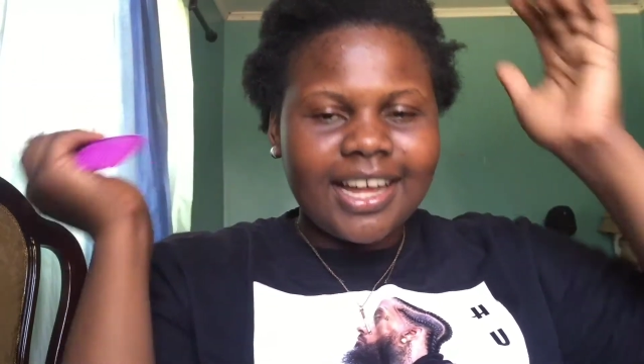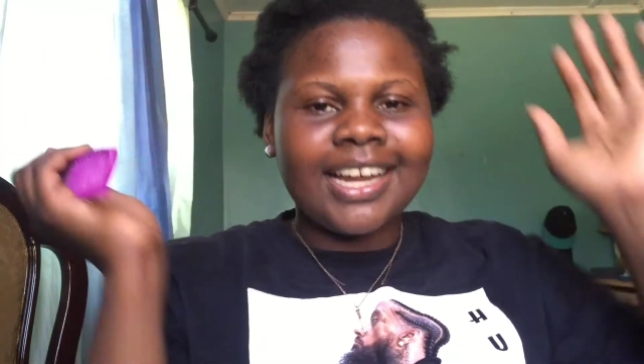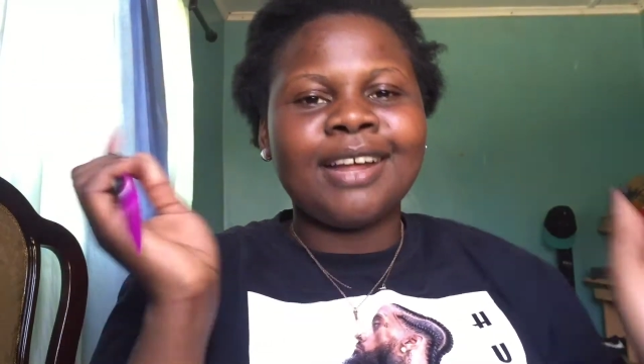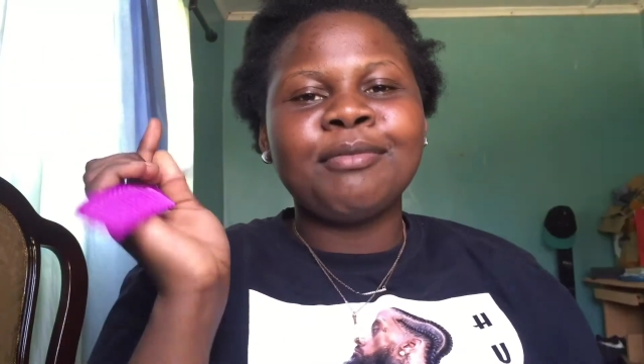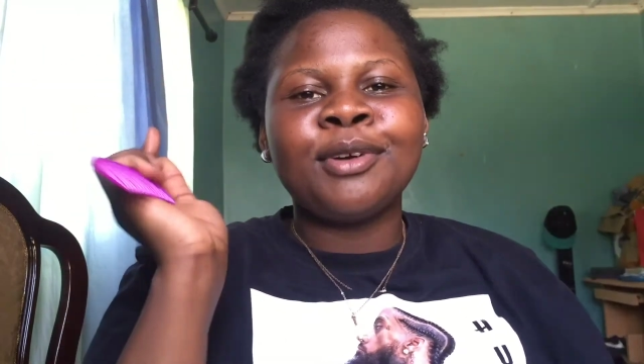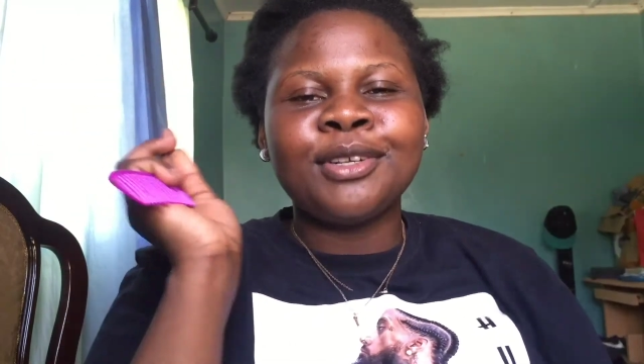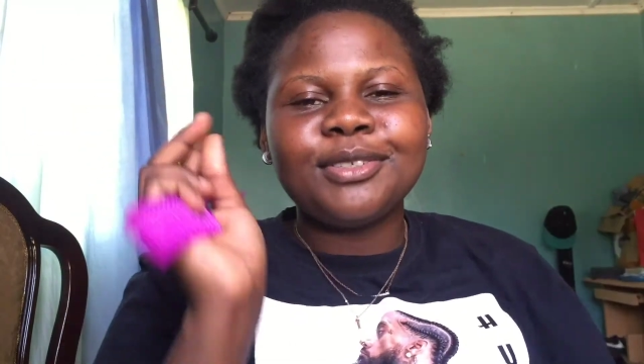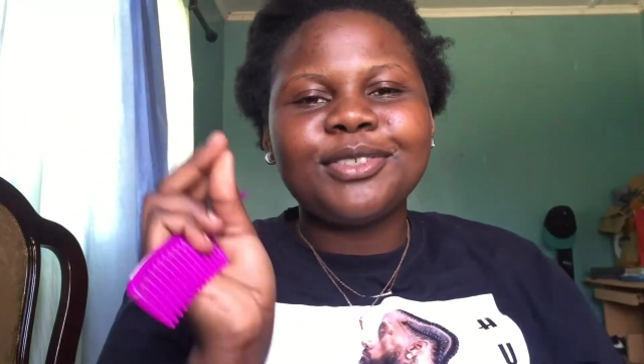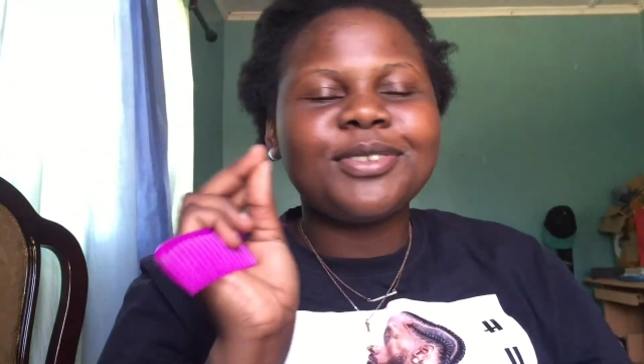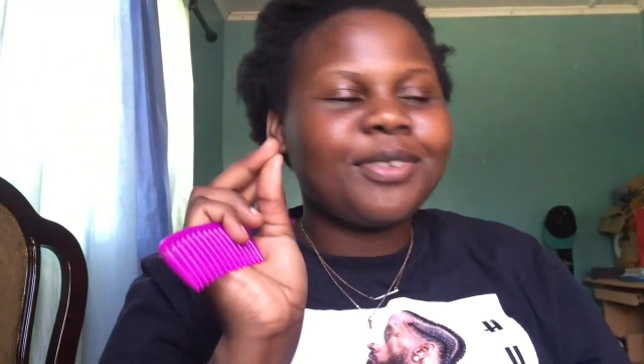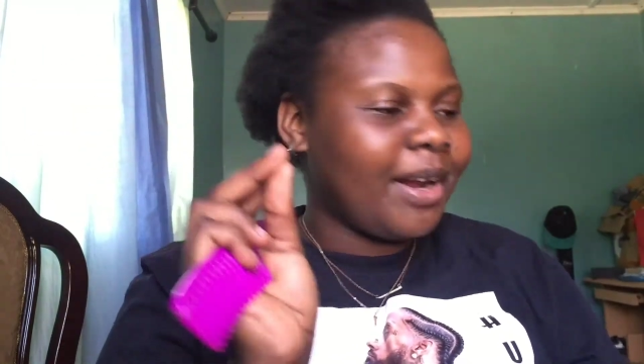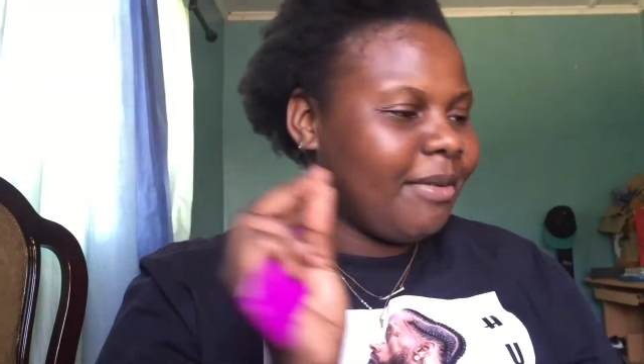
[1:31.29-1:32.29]
and I'm going to
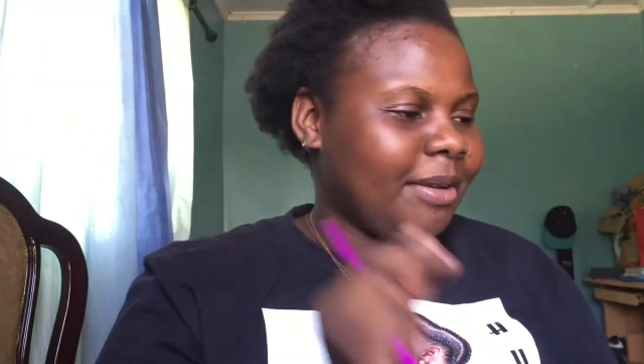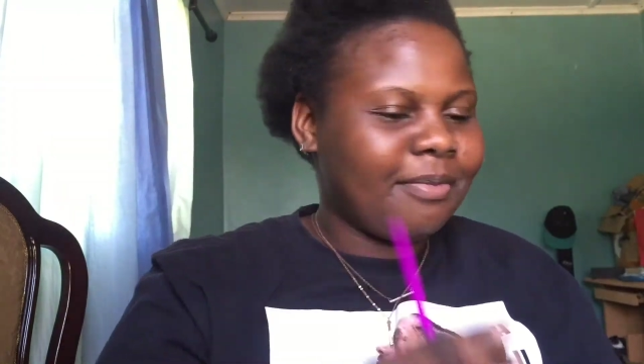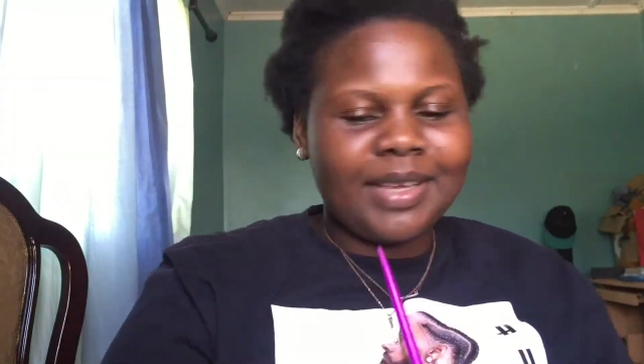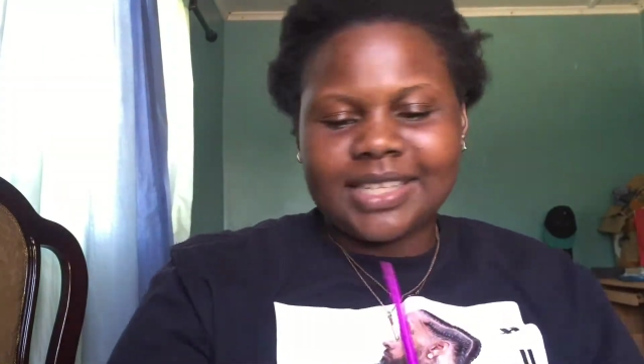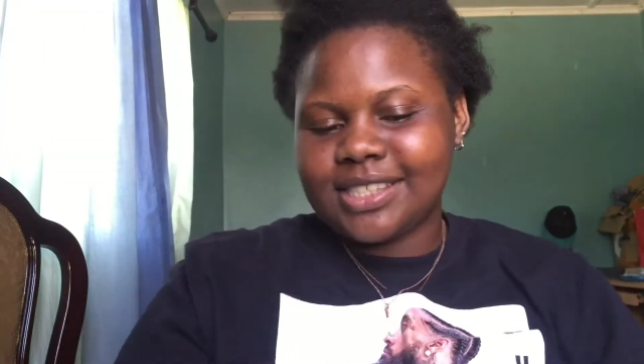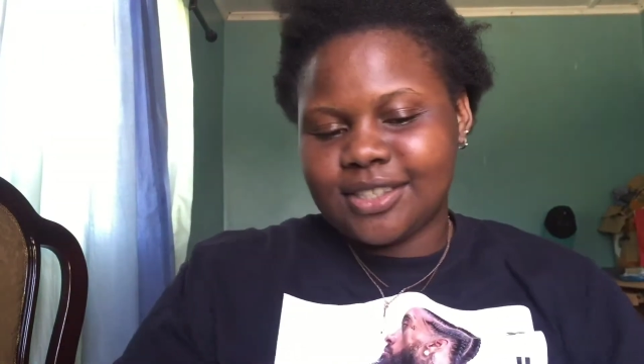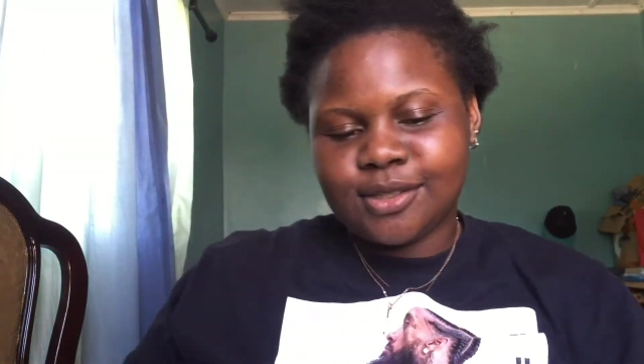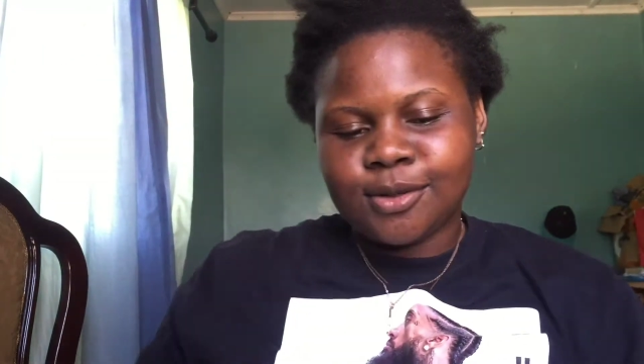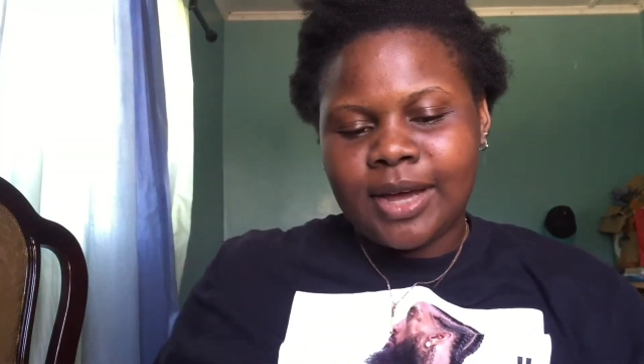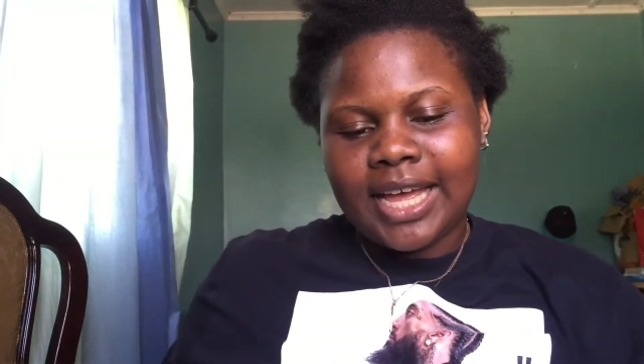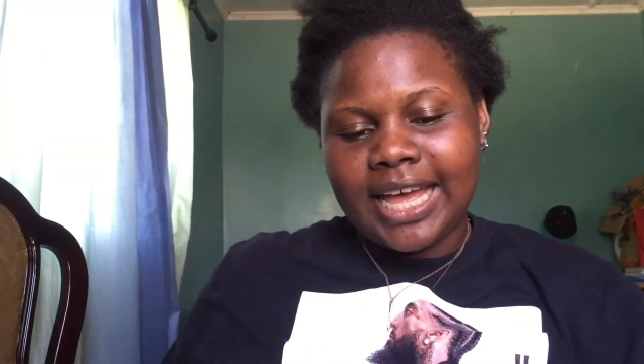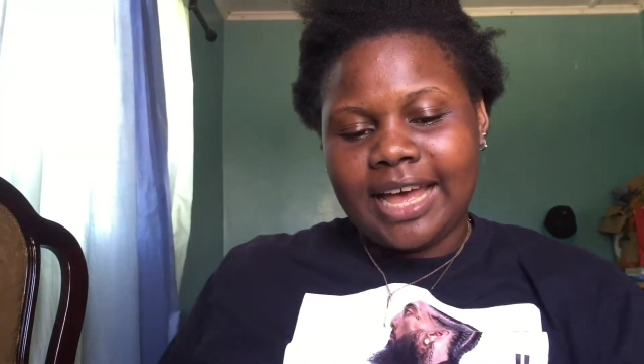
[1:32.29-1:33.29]
try my best. So
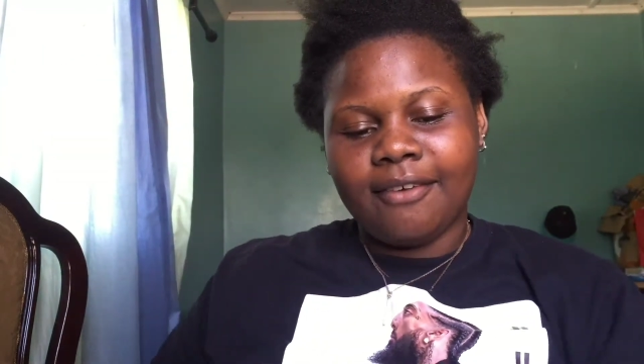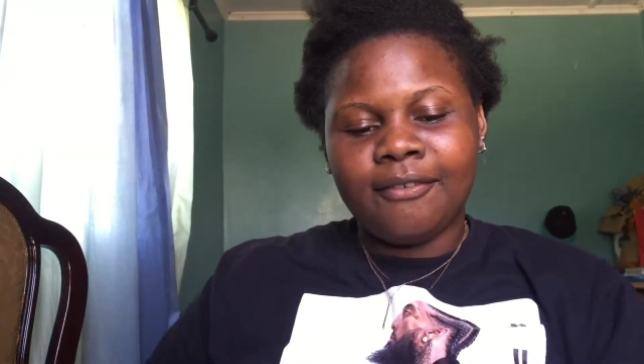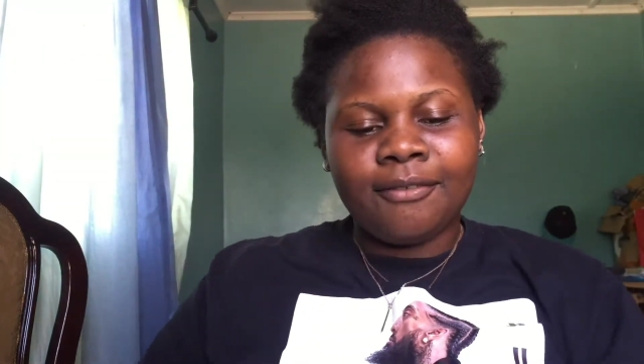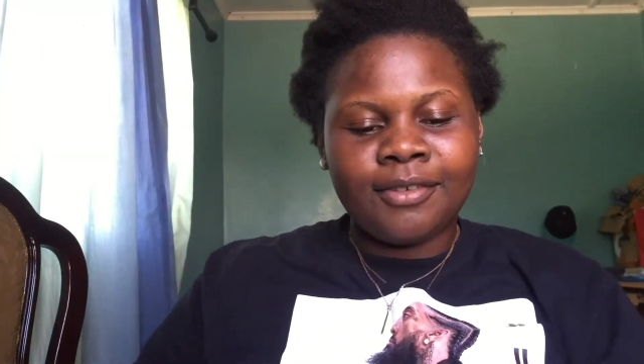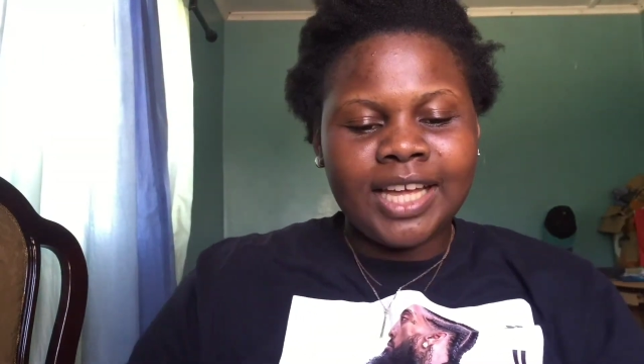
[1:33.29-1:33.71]
I have